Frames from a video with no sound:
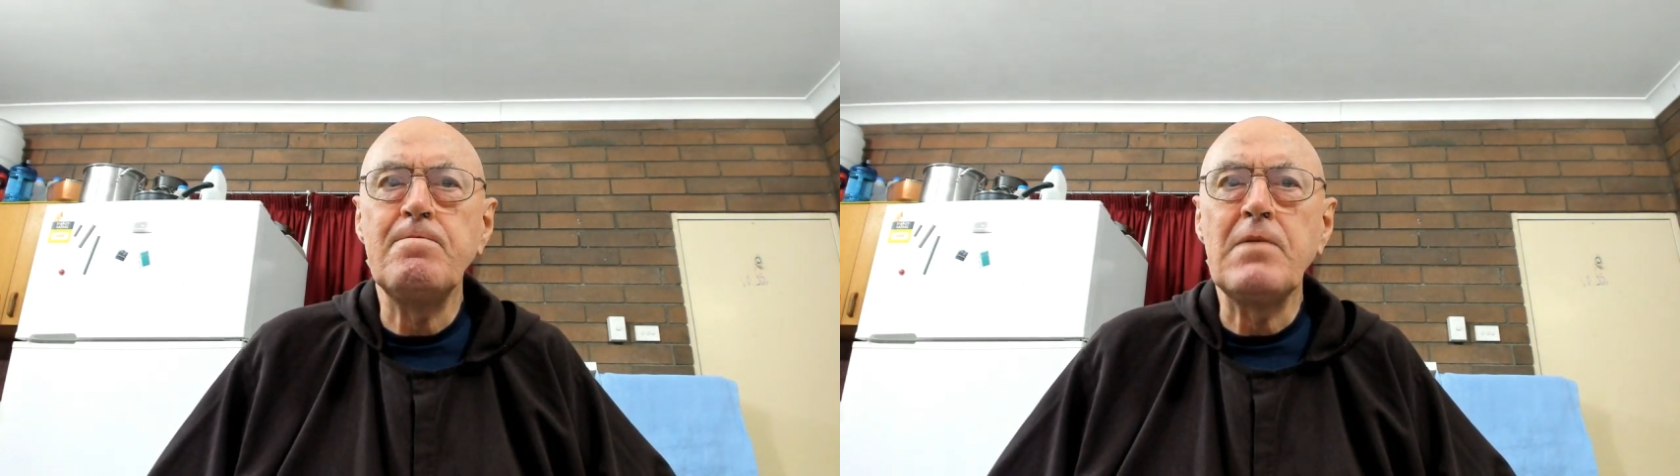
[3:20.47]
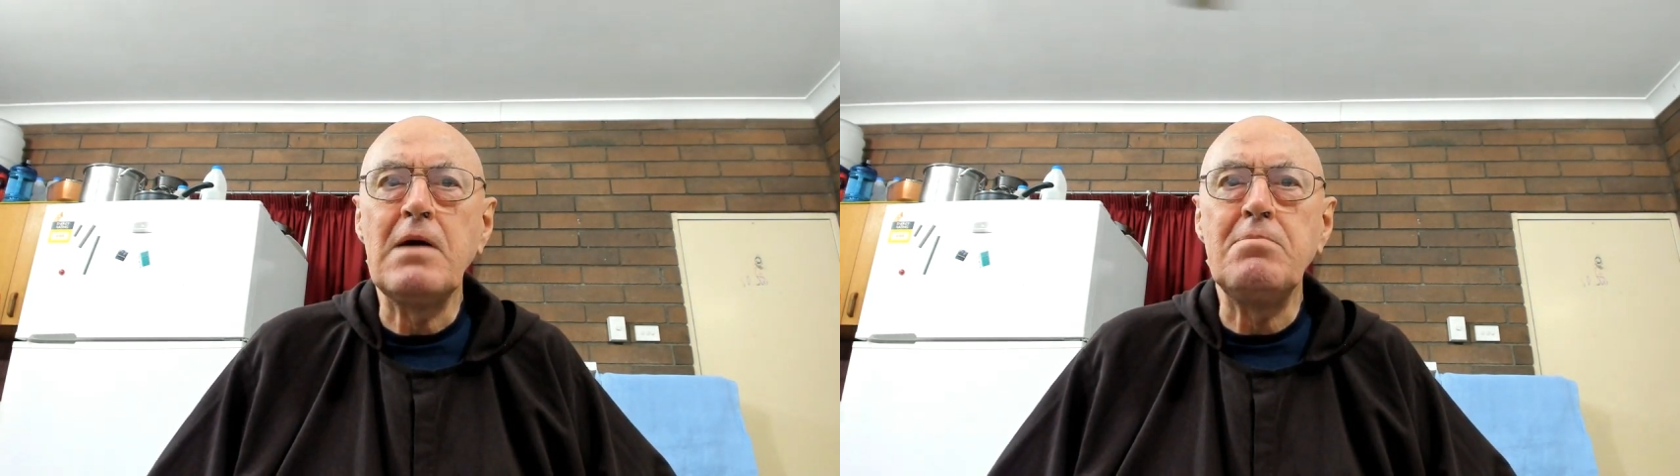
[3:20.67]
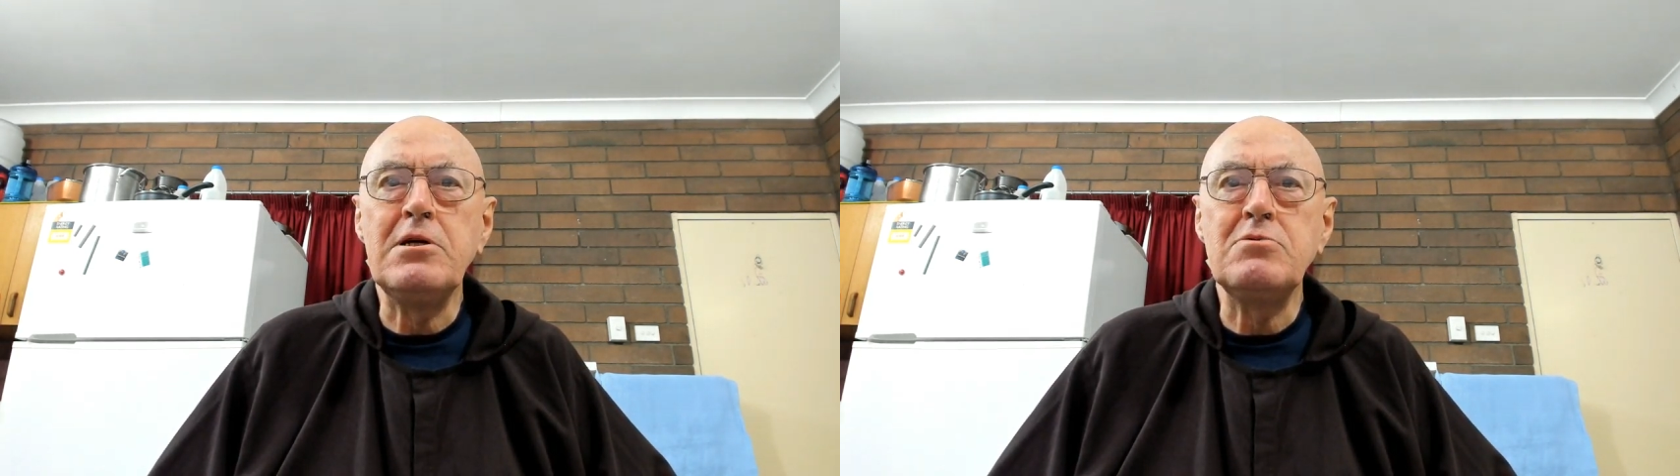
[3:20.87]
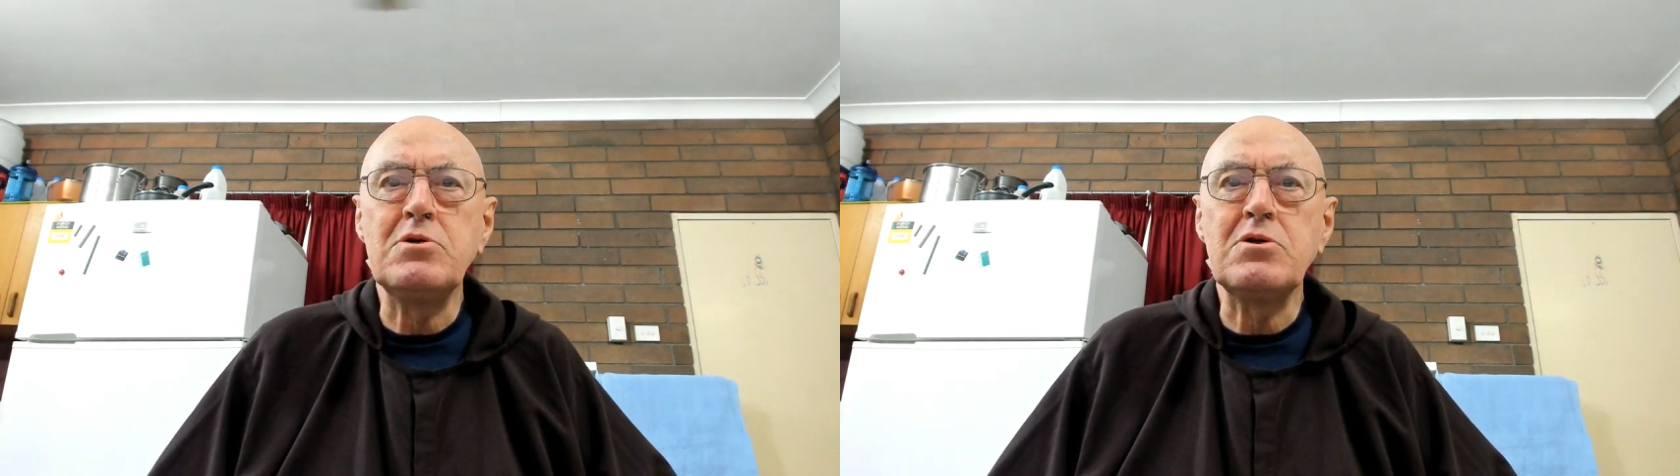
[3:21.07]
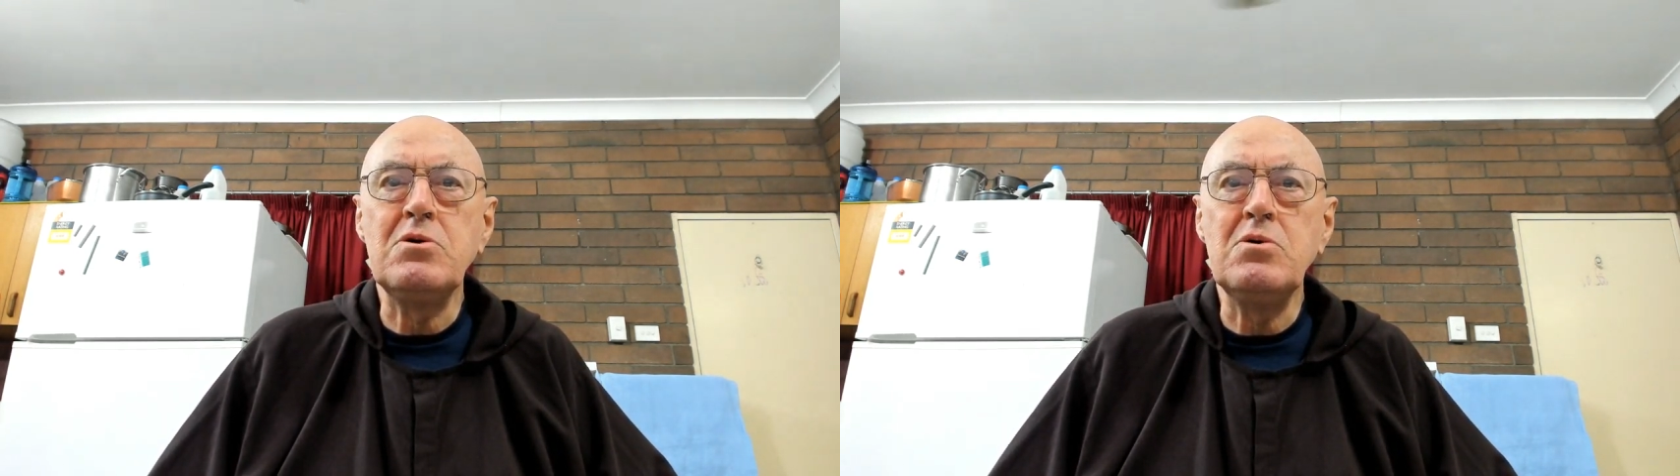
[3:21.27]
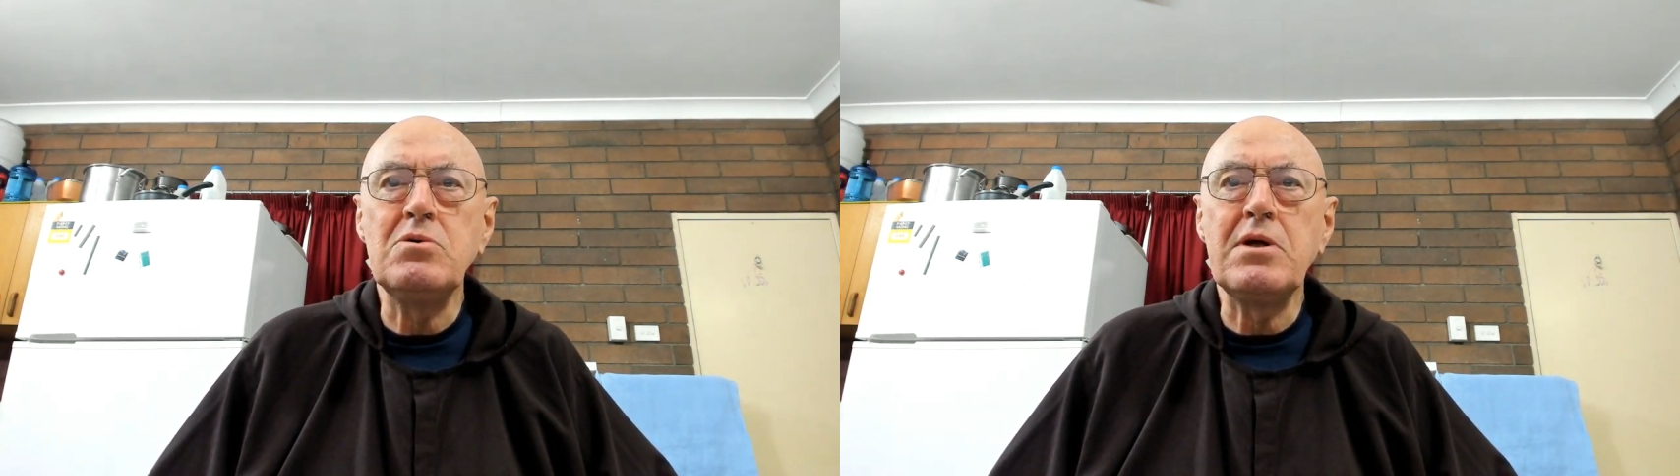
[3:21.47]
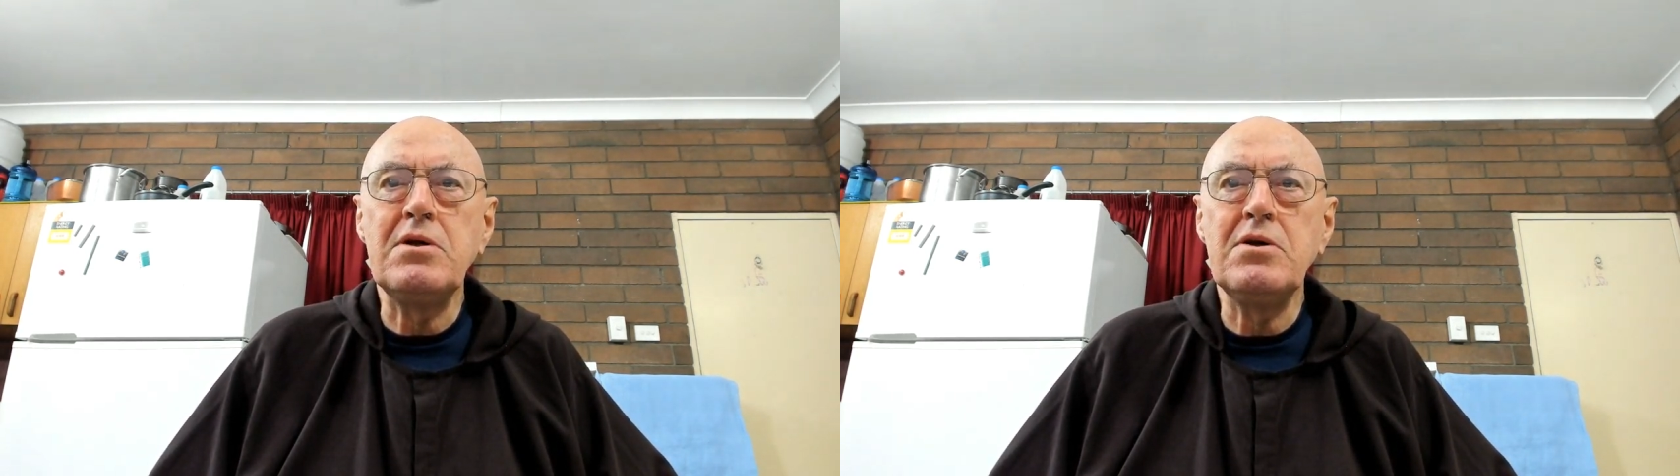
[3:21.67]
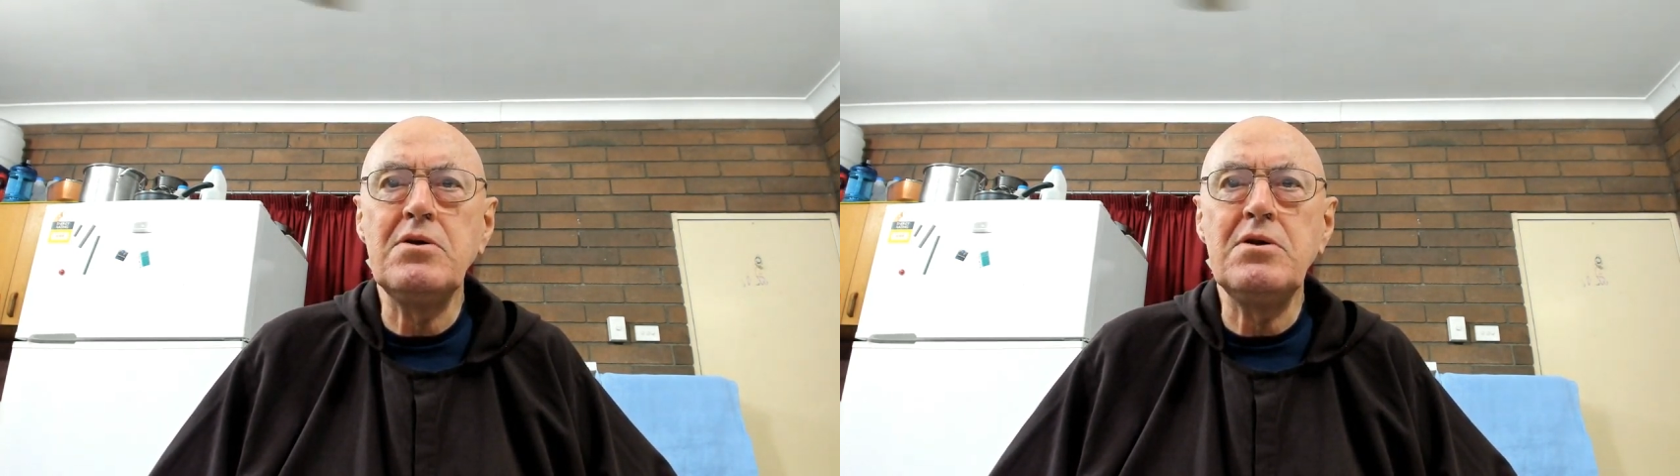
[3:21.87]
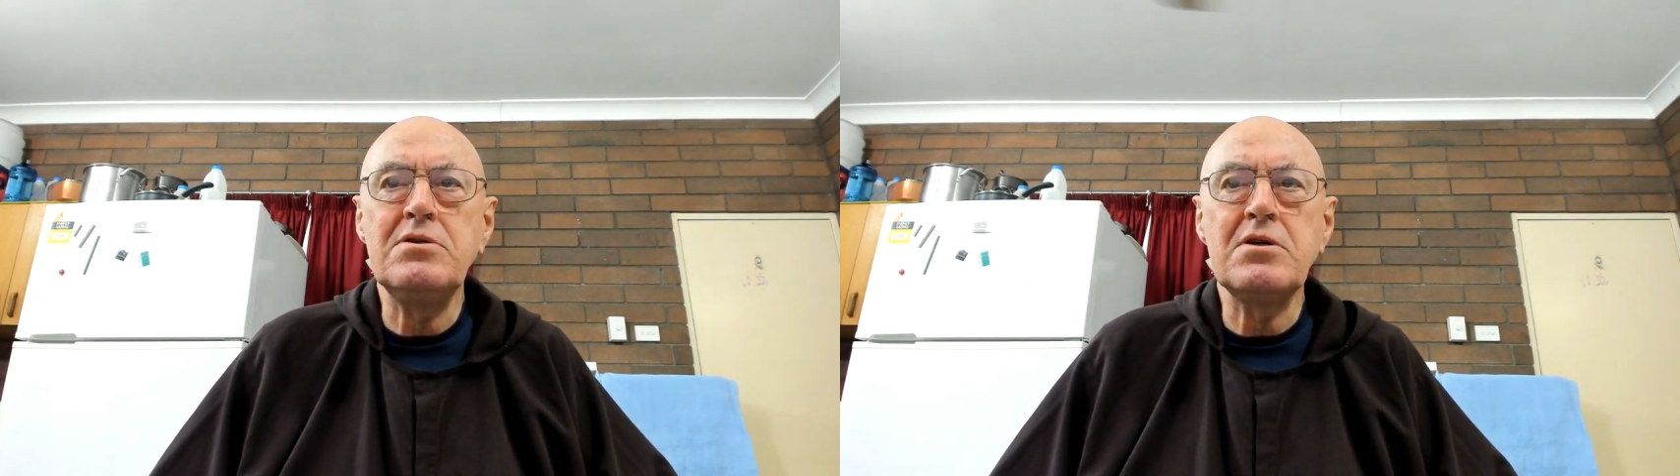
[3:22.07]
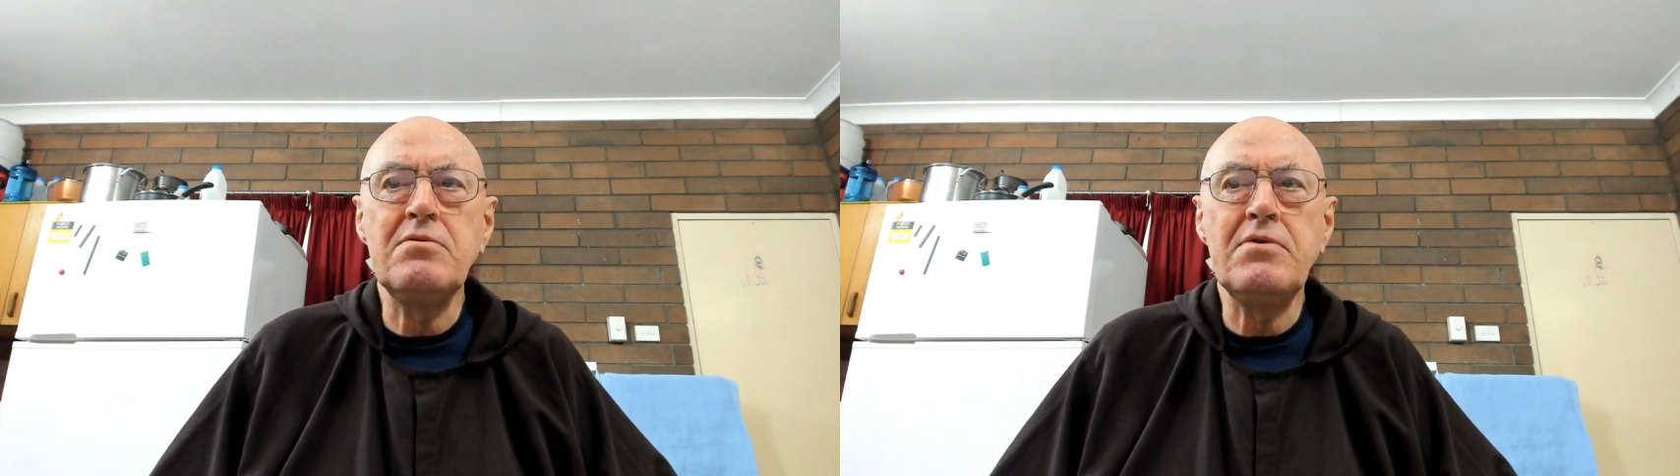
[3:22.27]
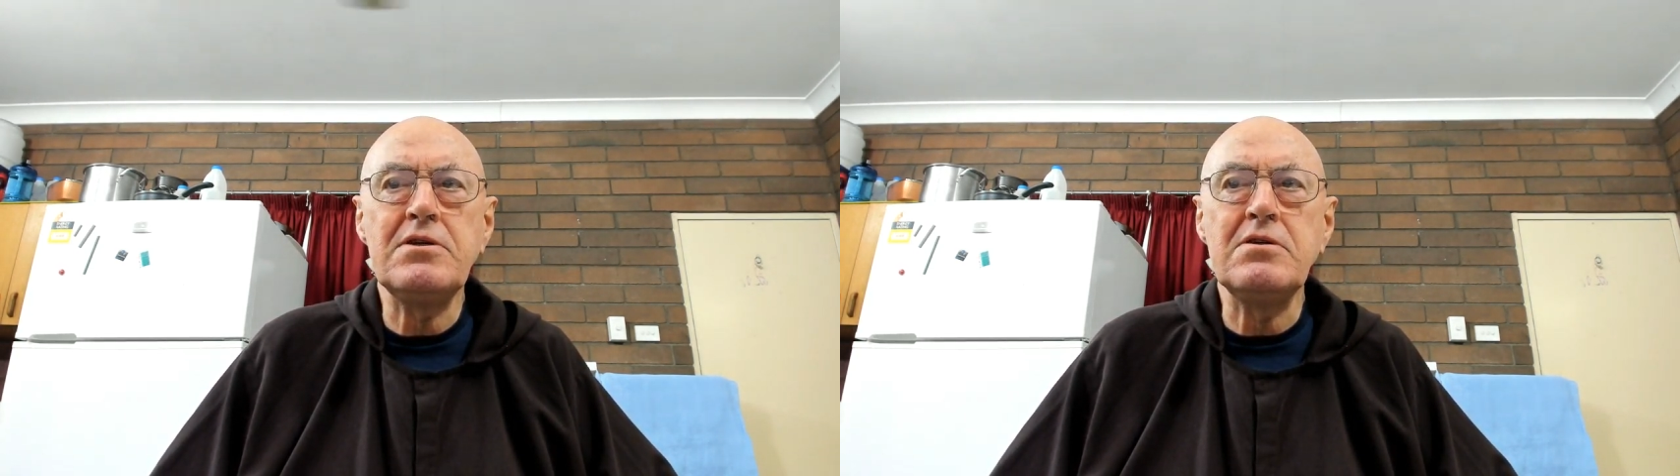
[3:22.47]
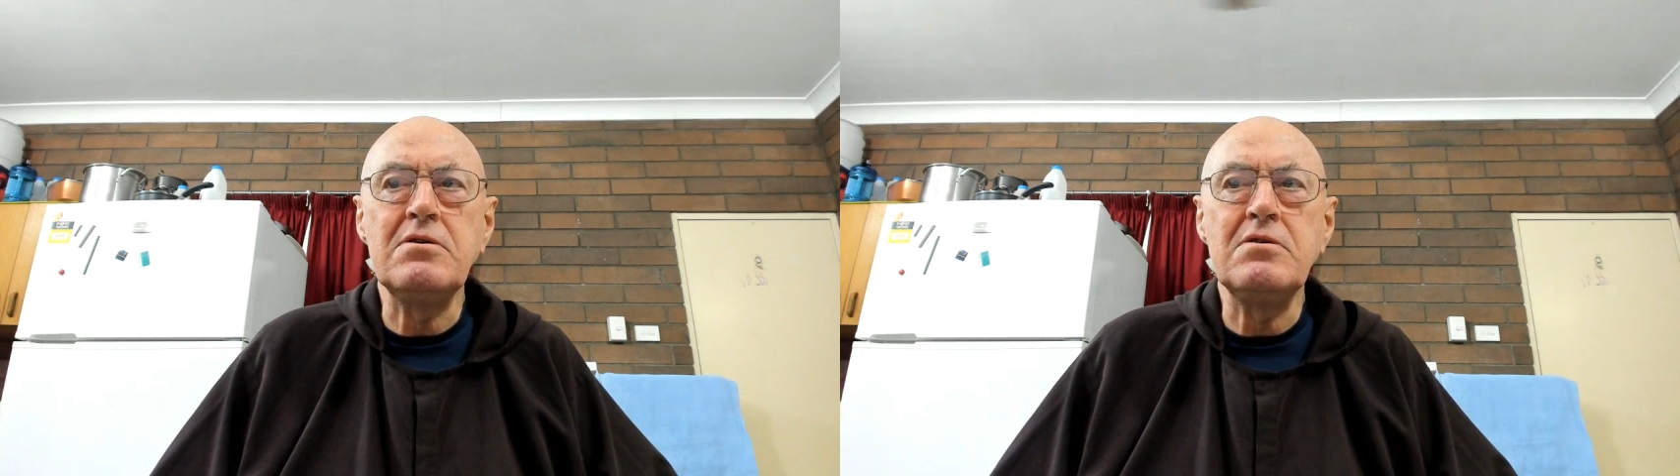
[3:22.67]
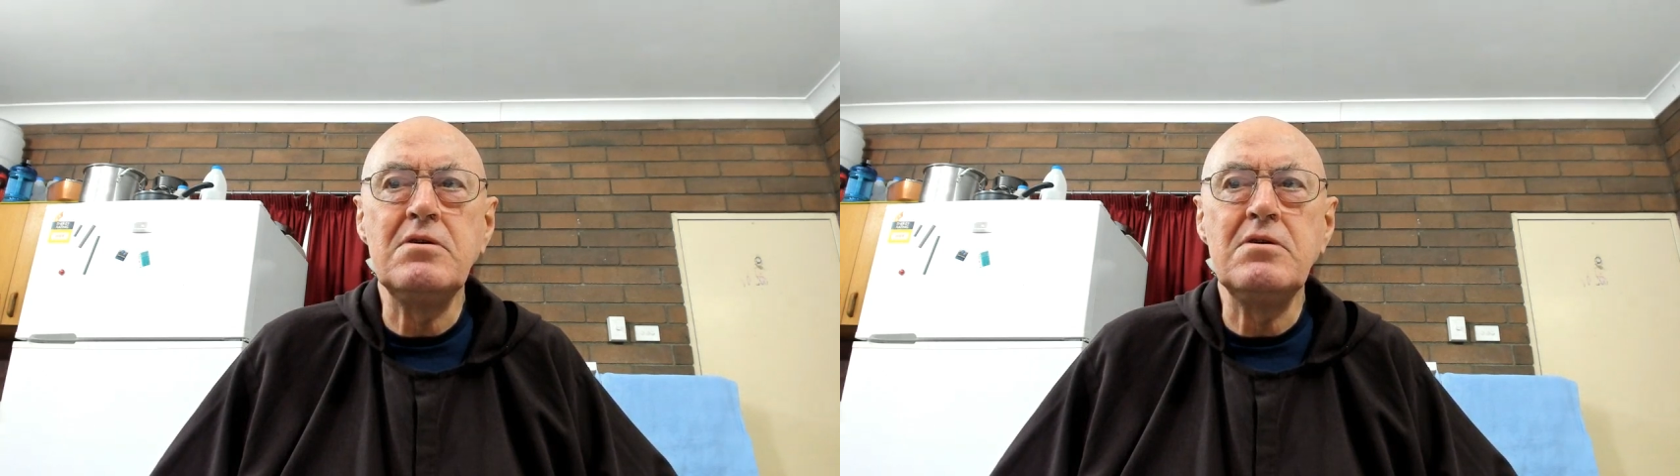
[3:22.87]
A priest was called and heard his confession.